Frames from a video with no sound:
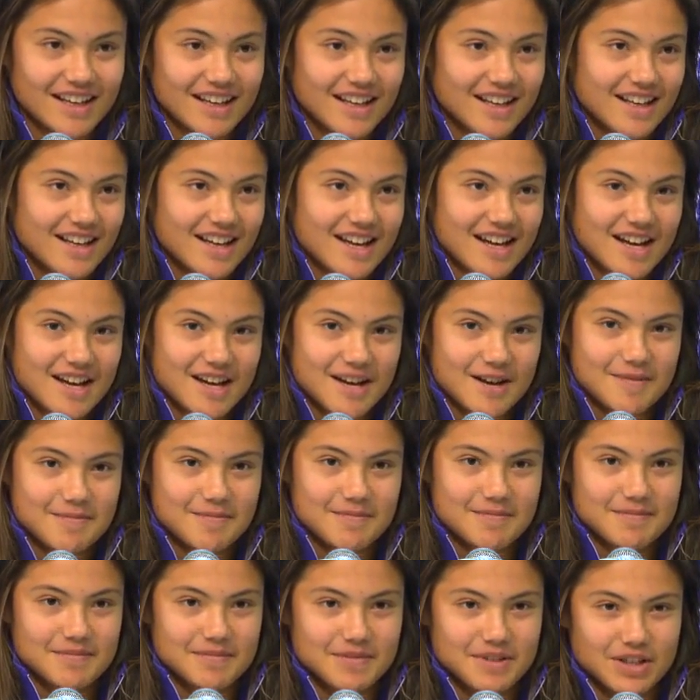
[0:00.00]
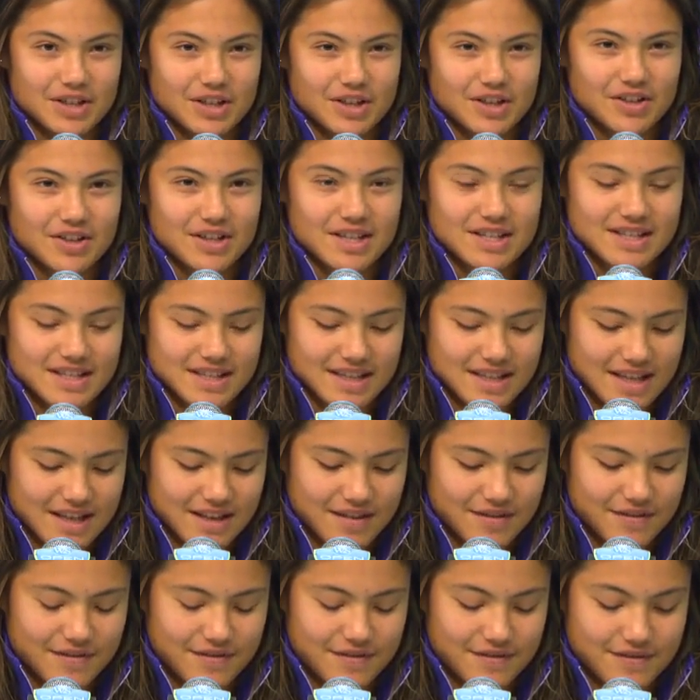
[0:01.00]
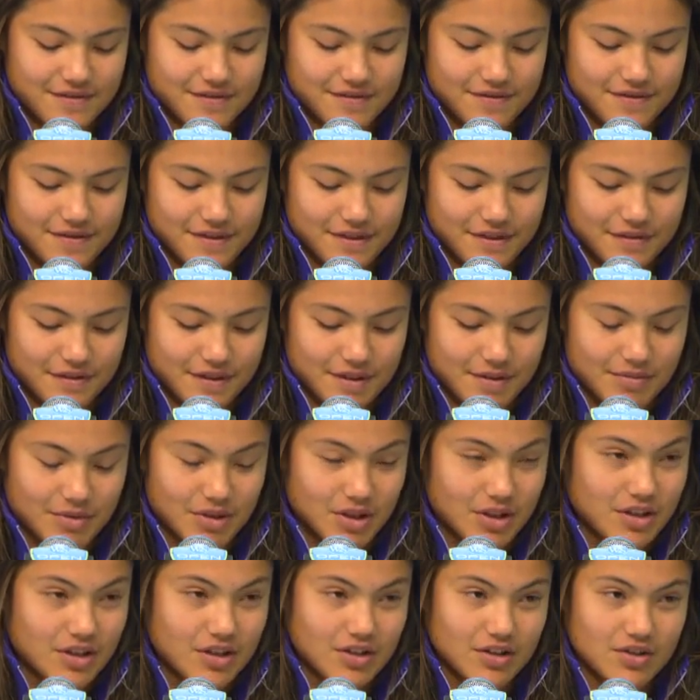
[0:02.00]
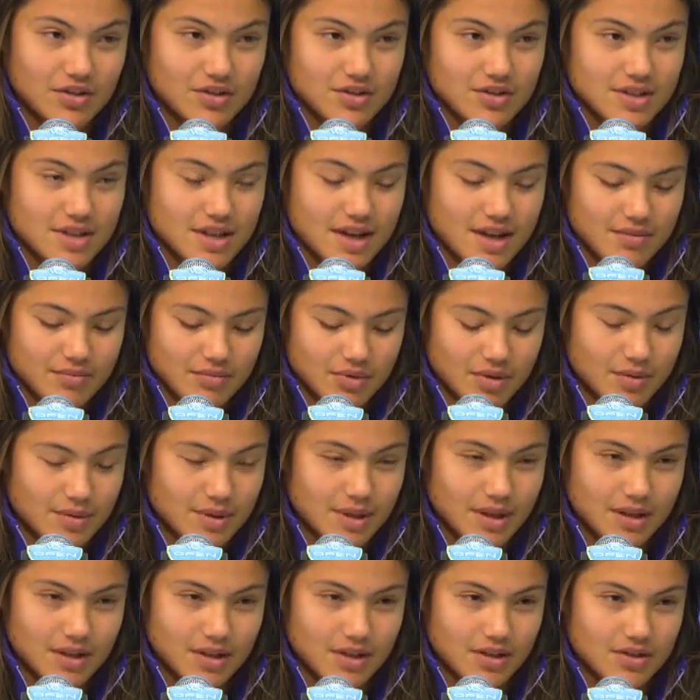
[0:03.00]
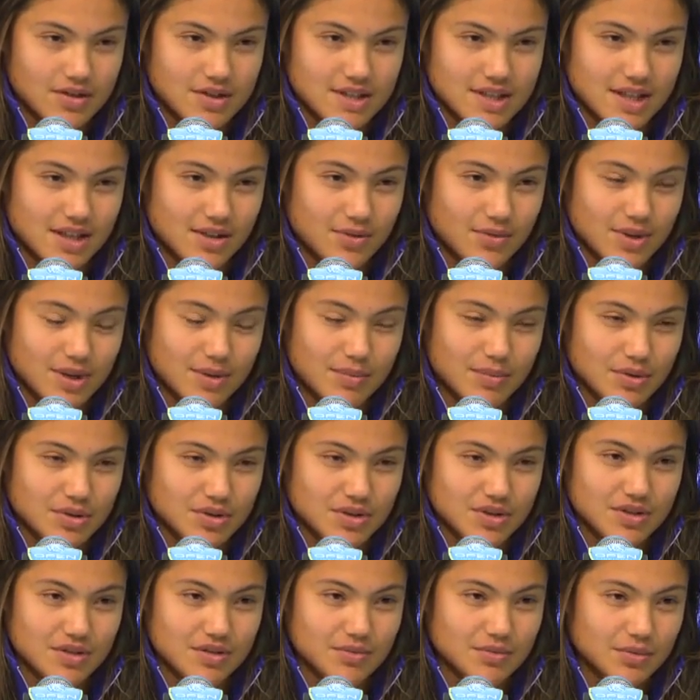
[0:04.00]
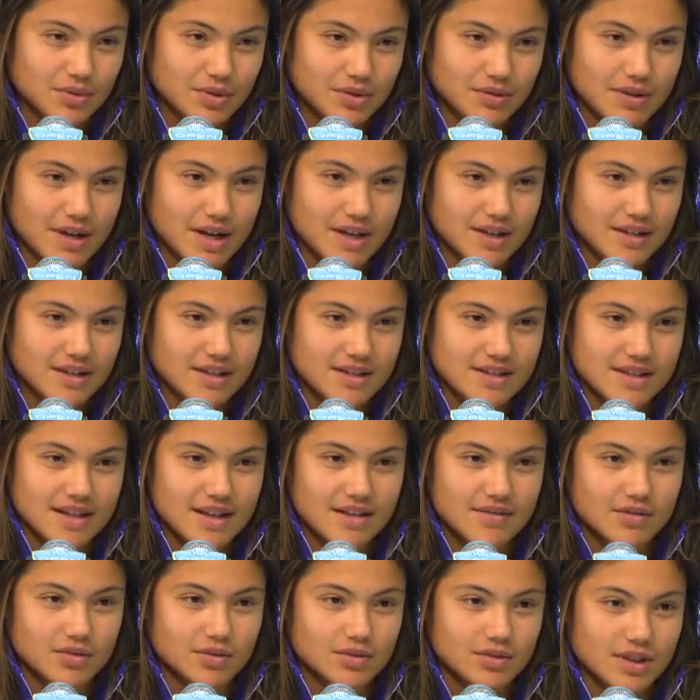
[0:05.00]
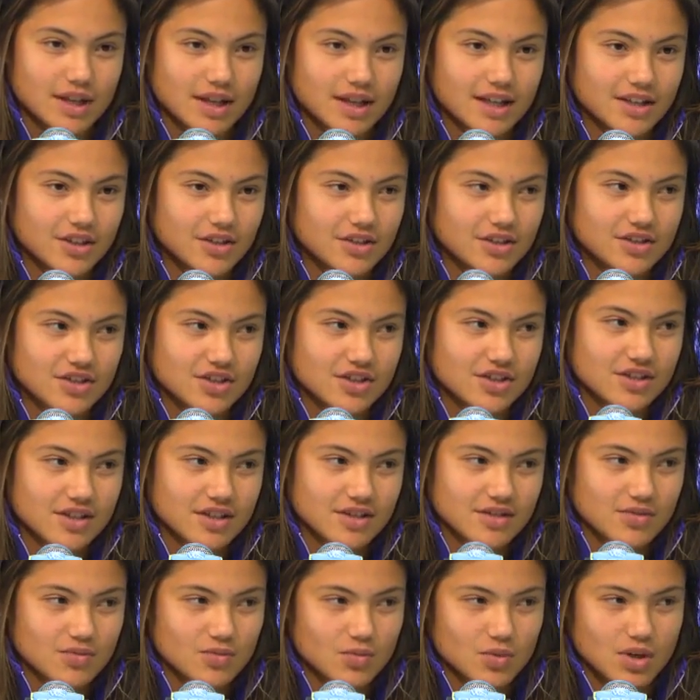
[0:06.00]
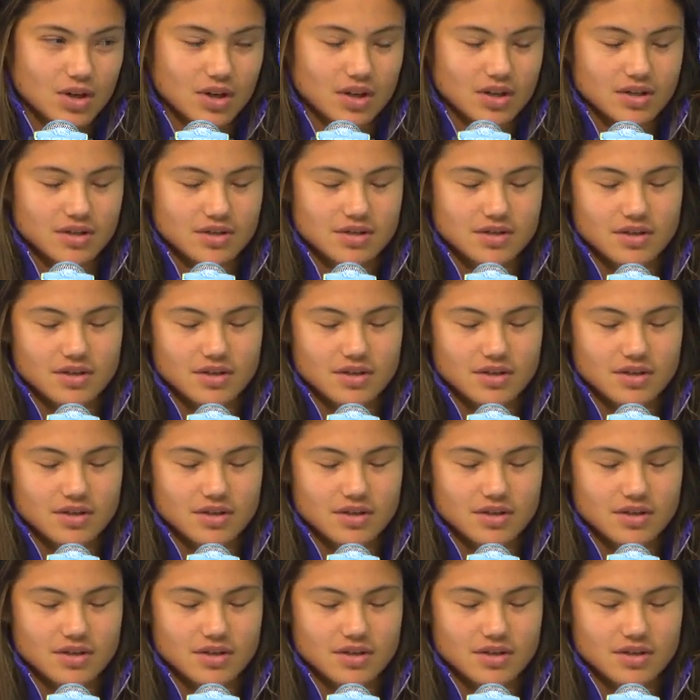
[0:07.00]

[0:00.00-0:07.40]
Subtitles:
If I'm gonna lose, like I'm probably gonna lose anyway. Pushing the ball around at this level, like, it just doesn't work.